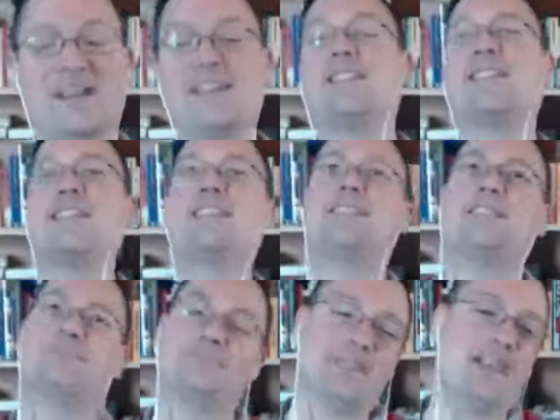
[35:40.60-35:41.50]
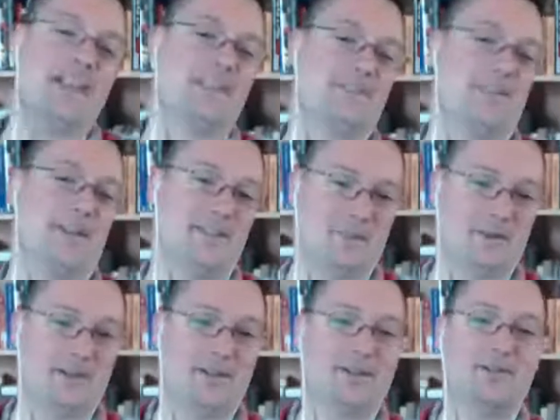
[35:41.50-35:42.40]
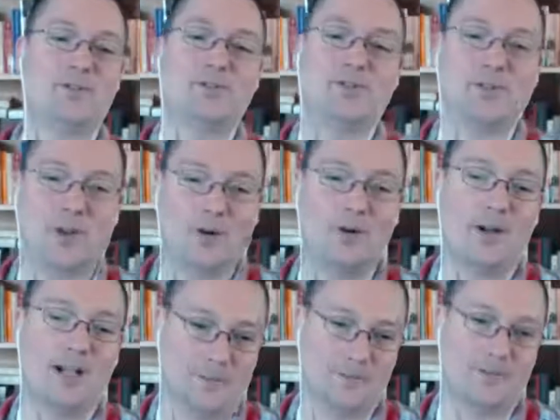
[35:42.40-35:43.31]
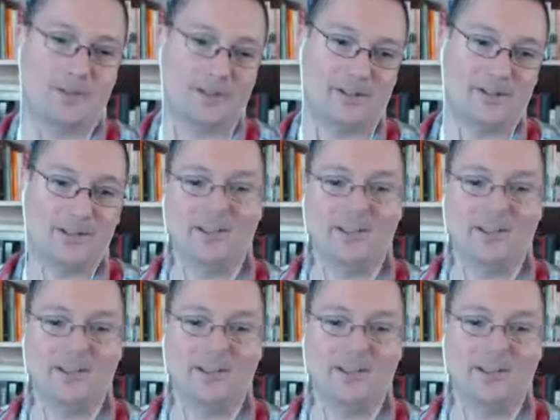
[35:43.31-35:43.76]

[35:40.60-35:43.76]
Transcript: thanks, Facebook. You're so helpful.